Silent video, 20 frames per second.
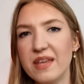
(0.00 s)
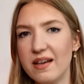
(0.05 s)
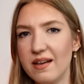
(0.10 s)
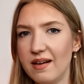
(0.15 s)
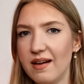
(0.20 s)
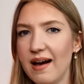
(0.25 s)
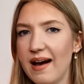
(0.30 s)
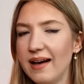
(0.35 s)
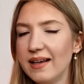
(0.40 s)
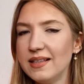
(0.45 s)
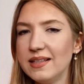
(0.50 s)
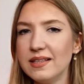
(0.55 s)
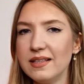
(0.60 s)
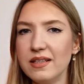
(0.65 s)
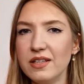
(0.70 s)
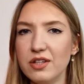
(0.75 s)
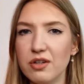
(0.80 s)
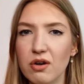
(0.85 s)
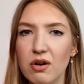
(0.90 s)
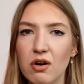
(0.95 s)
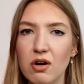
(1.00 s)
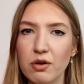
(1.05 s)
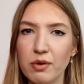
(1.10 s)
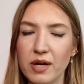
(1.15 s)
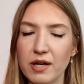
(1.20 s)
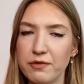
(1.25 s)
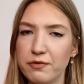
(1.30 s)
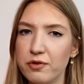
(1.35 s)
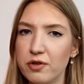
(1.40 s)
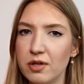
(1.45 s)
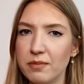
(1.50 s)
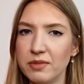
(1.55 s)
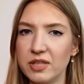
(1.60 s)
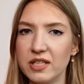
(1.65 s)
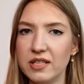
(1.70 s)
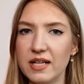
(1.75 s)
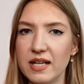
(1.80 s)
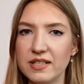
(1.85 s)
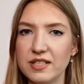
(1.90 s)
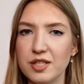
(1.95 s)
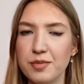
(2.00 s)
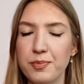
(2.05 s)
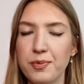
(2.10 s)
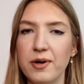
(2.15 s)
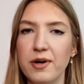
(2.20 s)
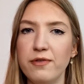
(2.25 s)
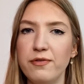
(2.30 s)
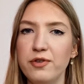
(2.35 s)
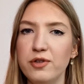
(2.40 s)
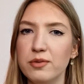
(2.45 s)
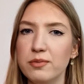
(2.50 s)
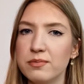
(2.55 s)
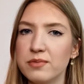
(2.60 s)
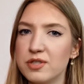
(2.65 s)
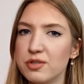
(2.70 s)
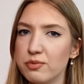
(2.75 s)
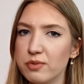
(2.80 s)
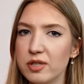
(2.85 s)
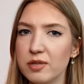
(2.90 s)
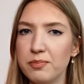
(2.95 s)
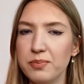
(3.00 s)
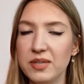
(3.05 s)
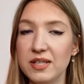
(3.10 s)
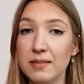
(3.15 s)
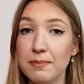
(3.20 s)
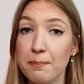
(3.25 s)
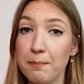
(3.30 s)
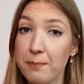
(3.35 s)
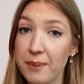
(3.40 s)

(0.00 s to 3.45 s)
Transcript: I think Aura from Kinetic Perfumes will be